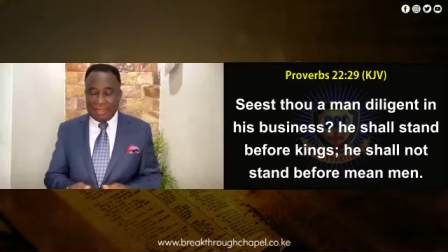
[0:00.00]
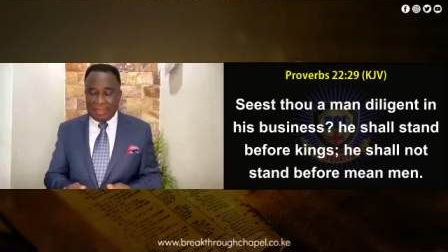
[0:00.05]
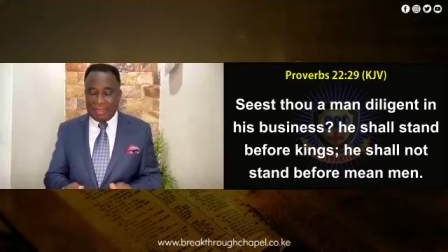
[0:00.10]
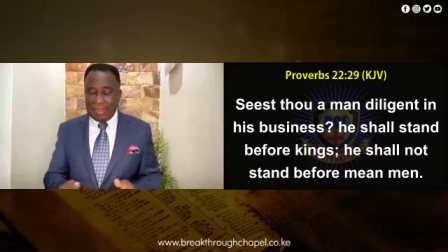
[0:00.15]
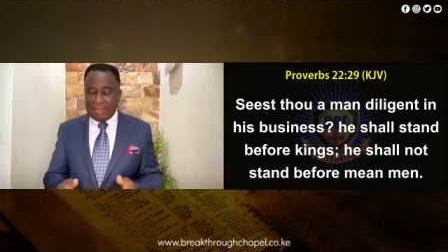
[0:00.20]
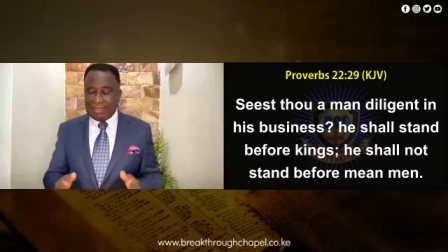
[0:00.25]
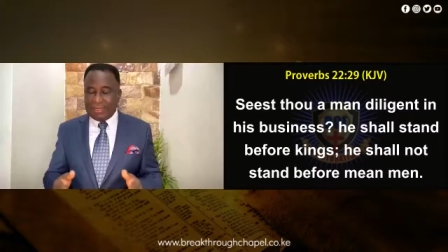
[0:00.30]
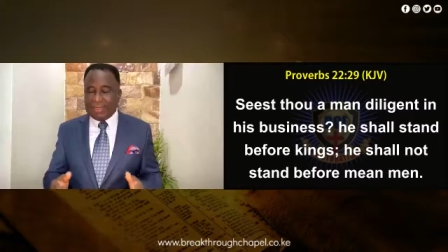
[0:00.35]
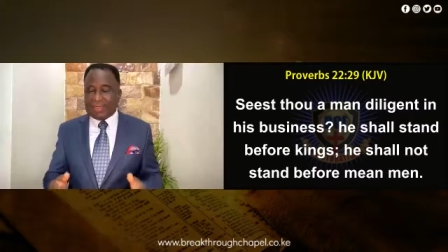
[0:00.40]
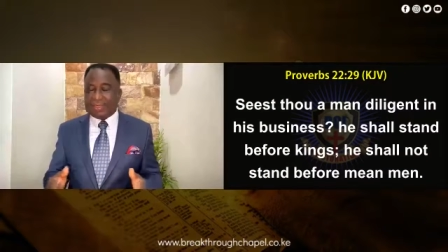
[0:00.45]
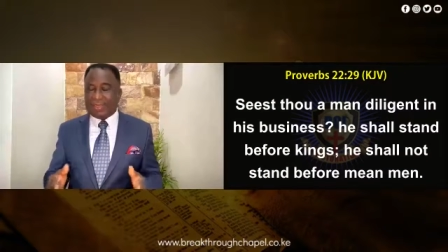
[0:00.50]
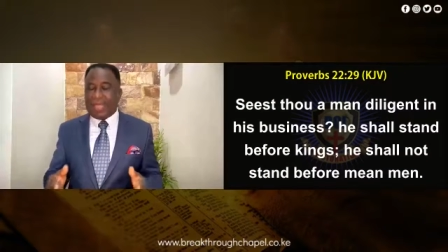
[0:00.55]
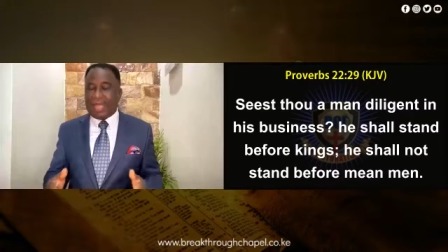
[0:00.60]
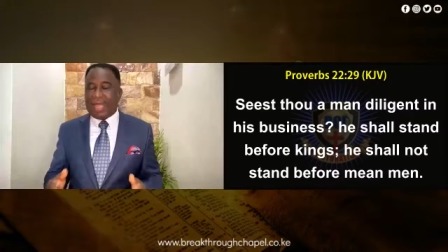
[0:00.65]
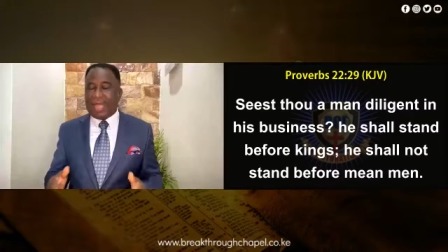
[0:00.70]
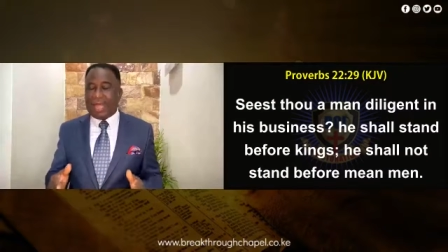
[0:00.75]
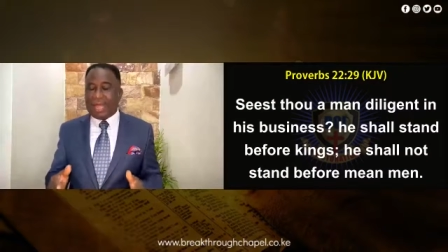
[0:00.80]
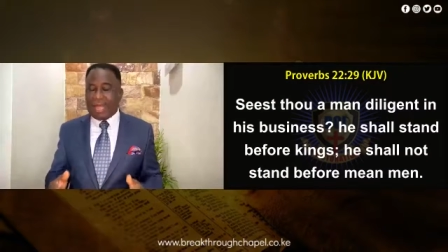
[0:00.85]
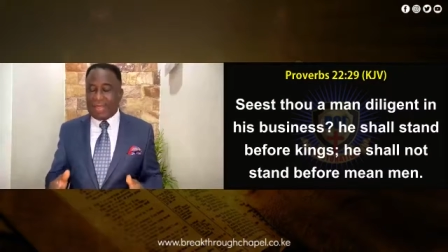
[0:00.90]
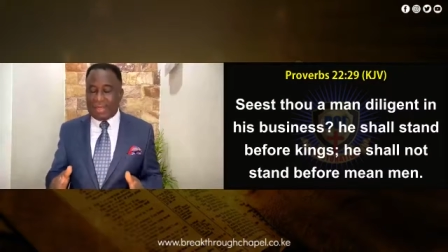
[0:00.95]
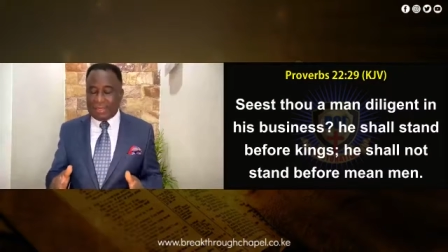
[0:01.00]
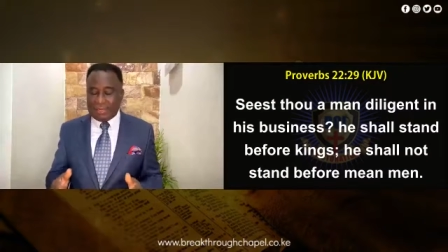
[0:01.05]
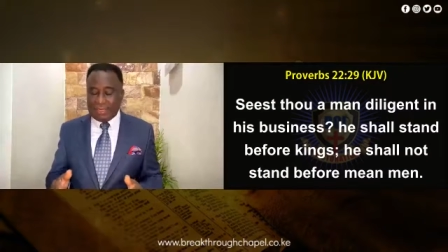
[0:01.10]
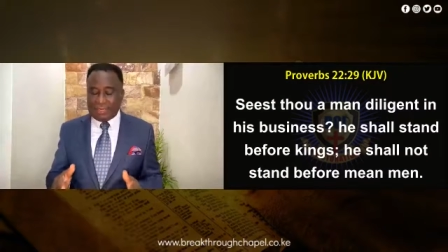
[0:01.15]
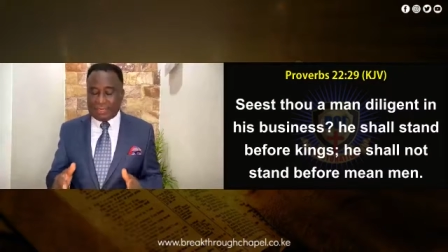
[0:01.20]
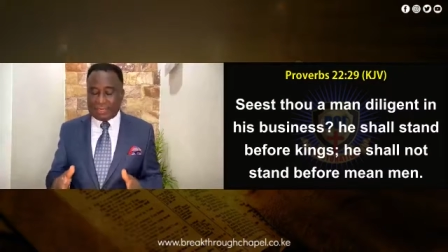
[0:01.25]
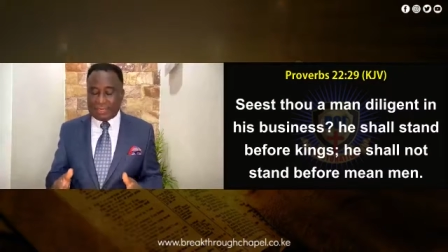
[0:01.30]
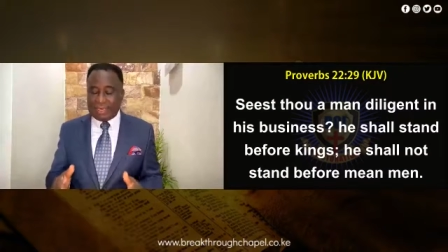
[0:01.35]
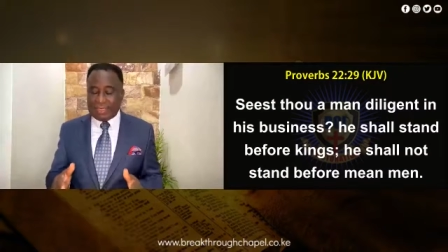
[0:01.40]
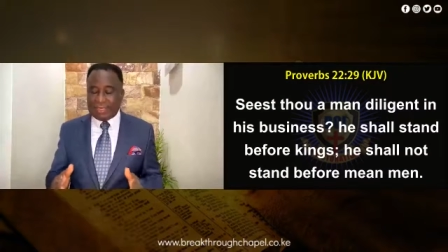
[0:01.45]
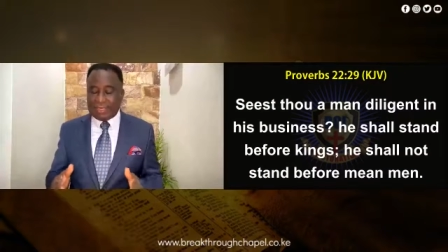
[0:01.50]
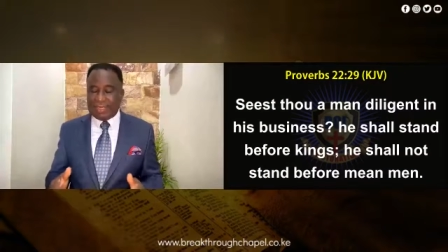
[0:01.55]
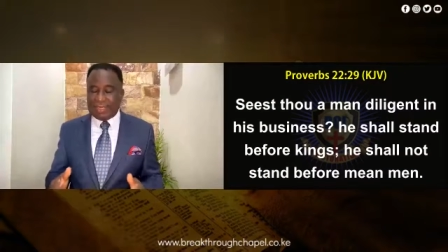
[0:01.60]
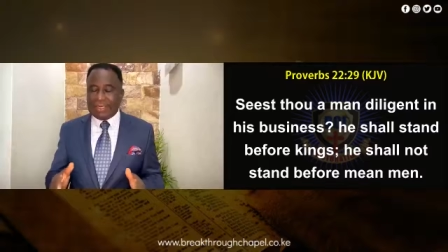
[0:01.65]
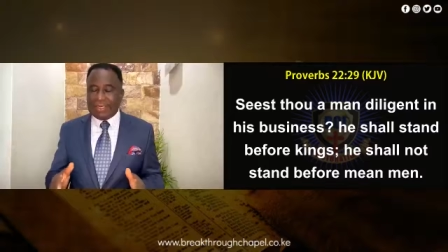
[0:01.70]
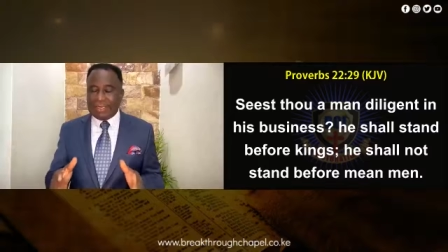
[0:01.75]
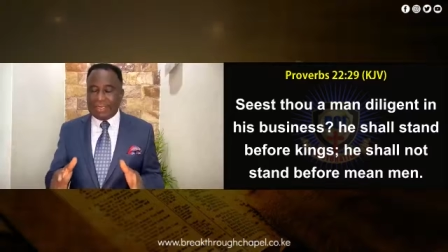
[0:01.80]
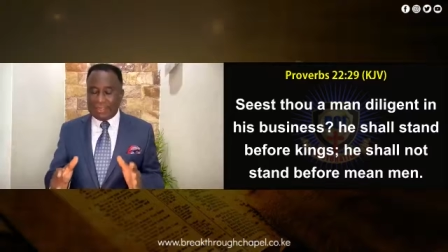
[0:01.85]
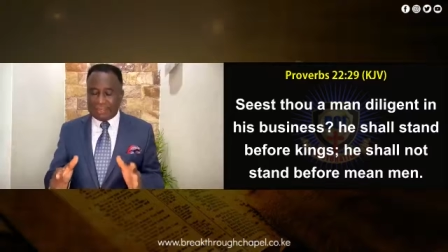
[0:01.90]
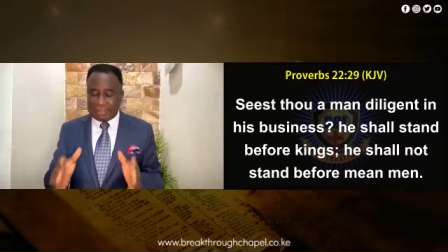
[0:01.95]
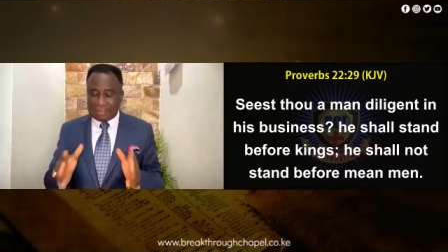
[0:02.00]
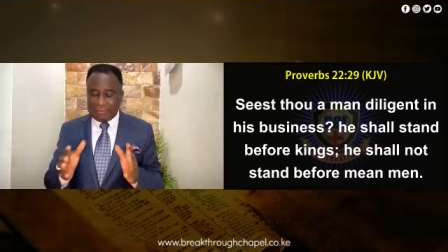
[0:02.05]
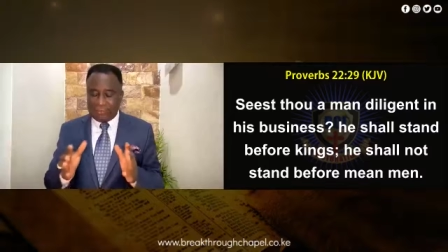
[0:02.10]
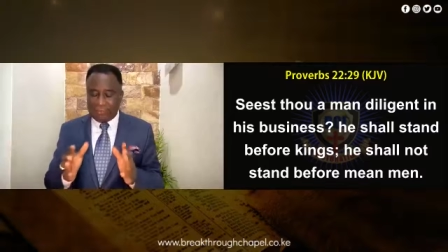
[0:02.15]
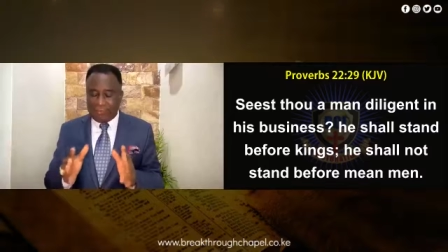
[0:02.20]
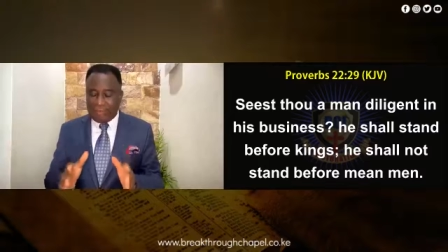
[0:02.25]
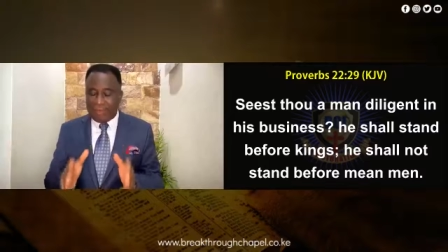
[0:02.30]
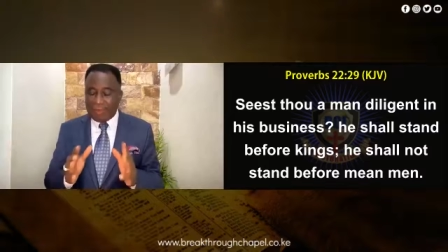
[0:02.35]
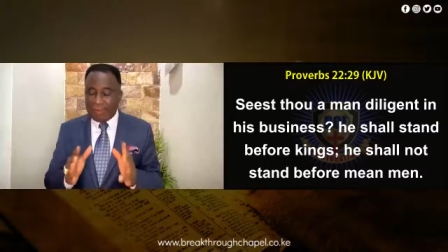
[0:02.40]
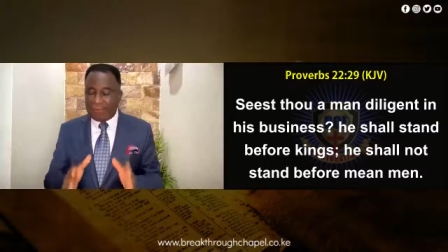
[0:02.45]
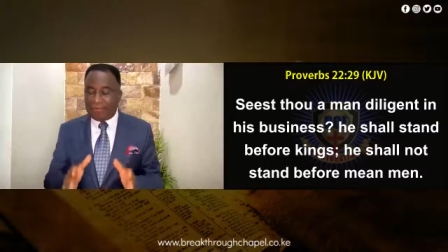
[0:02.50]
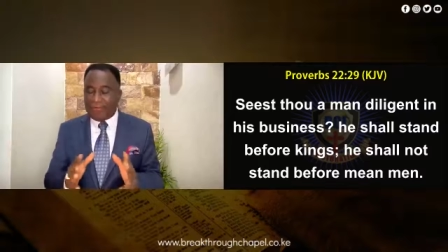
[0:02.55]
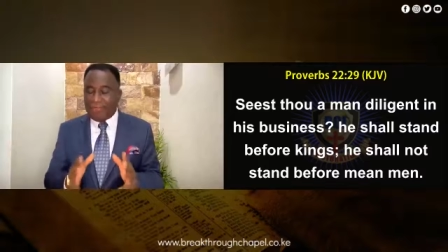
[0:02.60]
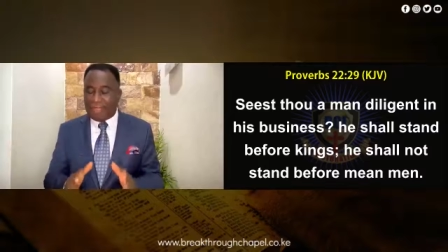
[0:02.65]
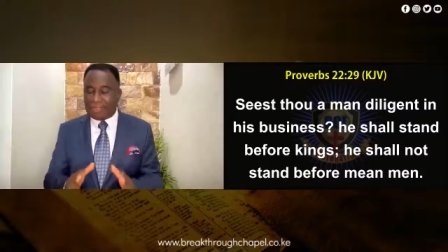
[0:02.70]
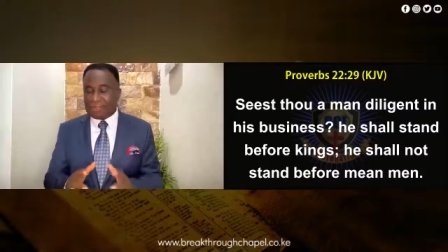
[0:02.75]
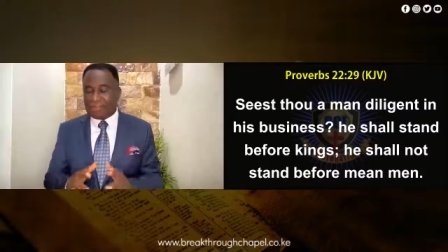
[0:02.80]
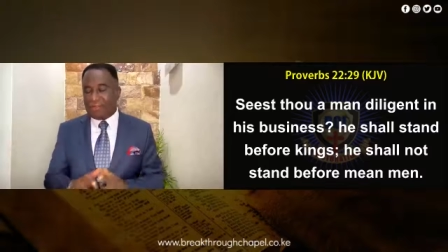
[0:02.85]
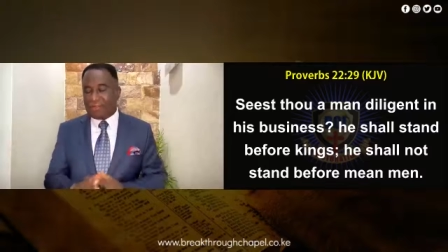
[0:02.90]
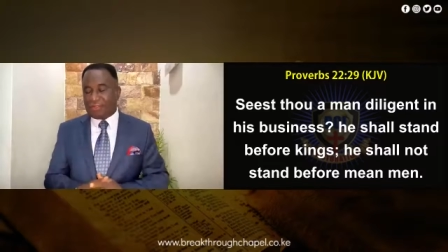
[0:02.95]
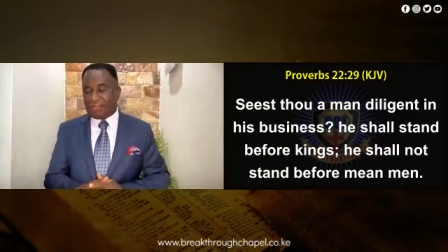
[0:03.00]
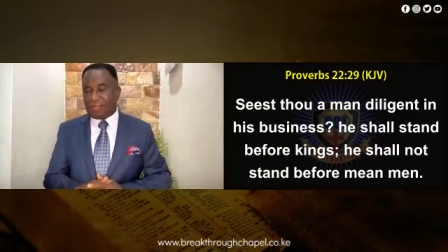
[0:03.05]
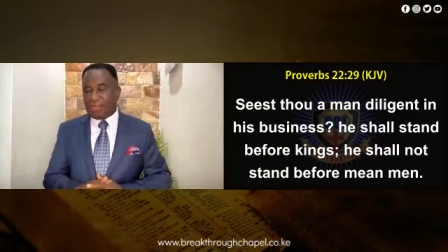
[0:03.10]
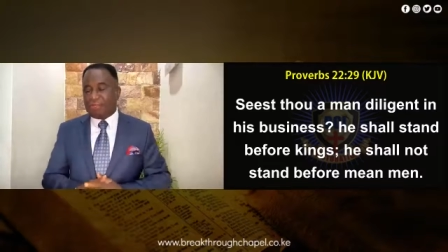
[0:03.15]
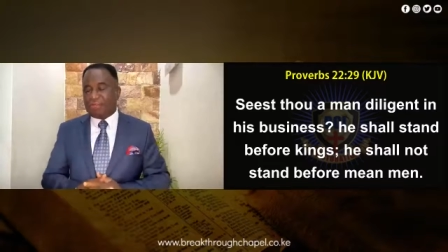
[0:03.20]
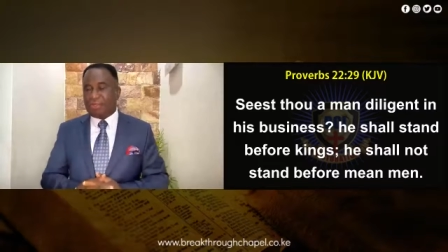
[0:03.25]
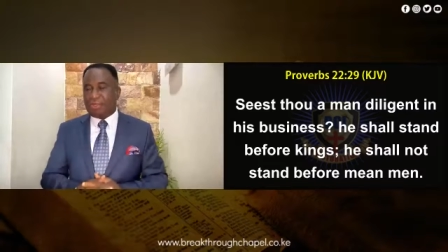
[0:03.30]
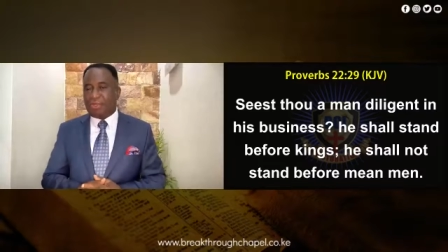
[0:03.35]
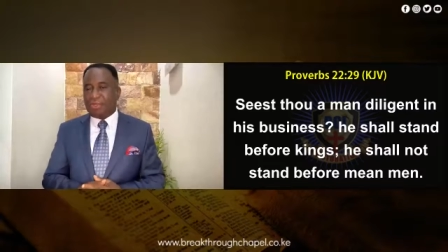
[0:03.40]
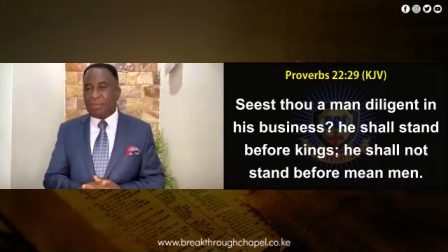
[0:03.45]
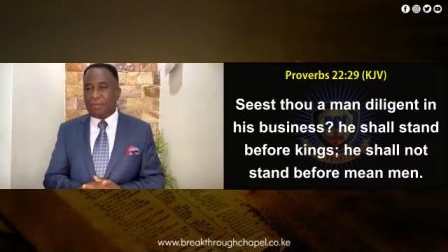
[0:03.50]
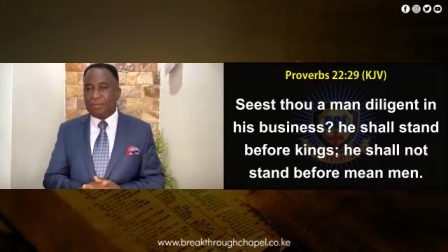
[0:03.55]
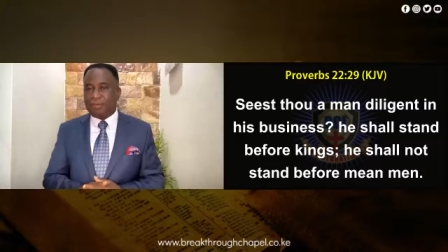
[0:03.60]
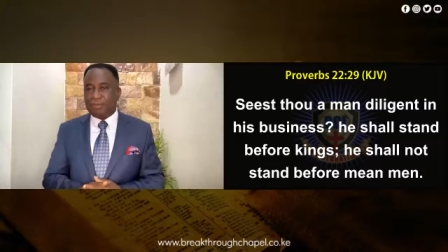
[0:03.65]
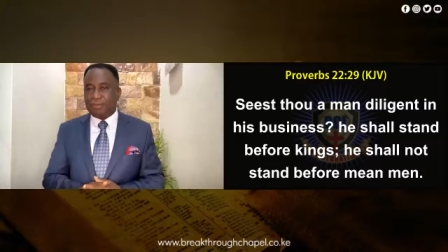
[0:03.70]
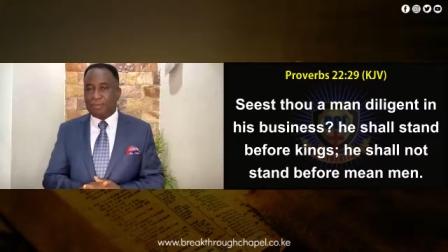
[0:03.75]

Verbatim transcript: uh these are, these this very verse of scripture